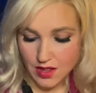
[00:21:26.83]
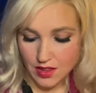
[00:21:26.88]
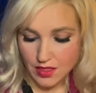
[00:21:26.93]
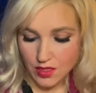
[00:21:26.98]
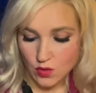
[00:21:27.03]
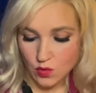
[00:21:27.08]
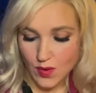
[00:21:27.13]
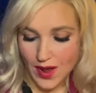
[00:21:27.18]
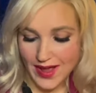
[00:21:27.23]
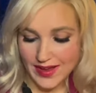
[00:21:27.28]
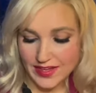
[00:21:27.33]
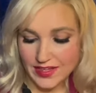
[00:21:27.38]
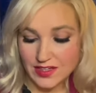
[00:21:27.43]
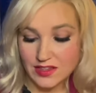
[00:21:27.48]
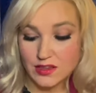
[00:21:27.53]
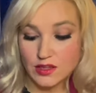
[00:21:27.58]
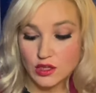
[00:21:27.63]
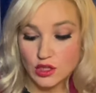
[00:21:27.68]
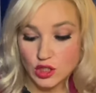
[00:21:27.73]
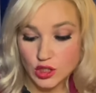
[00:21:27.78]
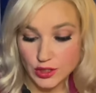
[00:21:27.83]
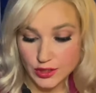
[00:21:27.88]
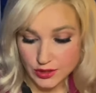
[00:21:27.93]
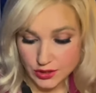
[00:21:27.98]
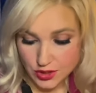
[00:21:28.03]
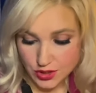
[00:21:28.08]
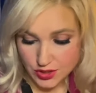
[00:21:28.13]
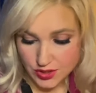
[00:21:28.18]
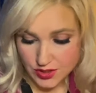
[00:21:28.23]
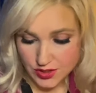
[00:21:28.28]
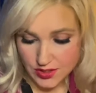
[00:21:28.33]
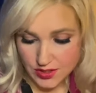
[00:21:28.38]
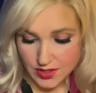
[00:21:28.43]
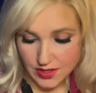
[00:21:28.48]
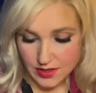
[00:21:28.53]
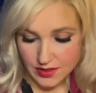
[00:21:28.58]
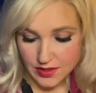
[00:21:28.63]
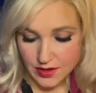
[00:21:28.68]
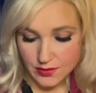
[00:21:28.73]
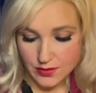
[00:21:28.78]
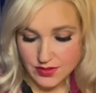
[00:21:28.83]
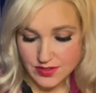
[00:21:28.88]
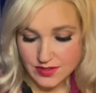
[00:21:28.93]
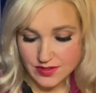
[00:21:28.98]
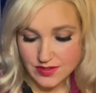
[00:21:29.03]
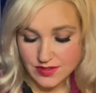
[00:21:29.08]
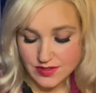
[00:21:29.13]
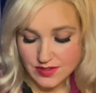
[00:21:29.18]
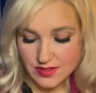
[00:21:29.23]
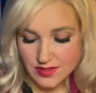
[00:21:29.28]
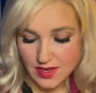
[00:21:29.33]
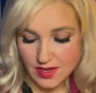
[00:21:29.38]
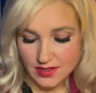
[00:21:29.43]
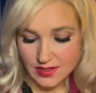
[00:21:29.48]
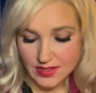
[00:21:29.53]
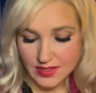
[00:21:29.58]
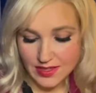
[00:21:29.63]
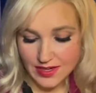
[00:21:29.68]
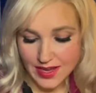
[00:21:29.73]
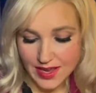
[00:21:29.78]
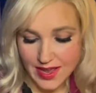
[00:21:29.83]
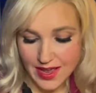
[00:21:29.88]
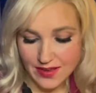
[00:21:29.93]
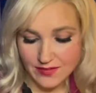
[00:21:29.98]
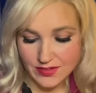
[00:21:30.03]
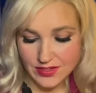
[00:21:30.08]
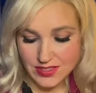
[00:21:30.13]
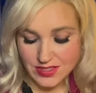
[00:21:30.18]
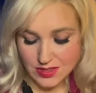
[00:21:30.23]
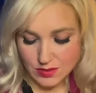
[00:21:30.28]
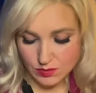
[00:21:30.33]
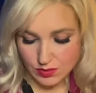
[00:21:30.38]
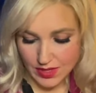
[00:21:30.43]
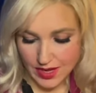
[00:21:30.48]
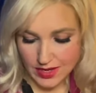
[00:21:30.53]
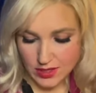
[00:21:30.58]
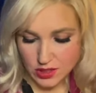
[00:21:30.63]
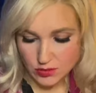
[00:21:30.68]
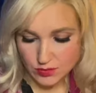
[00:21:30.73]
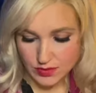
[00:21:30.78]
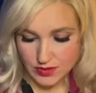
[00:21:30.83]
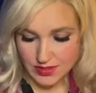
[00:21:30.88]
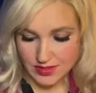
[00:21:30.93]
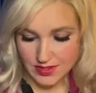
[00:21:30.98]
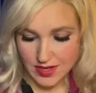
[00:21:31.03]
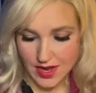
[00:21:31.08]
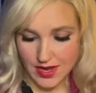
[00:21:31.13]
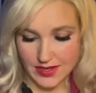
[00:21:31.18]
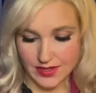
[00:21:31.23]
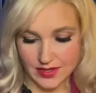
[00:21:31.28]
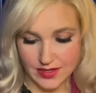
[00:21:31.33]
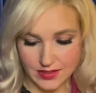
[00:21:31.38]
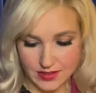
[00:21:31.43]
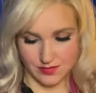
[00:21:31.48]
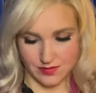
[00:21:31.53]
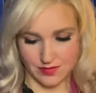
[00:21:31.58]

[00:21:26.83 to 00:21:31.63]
The wagon lurched. There was a sudden, heavy splash beside it.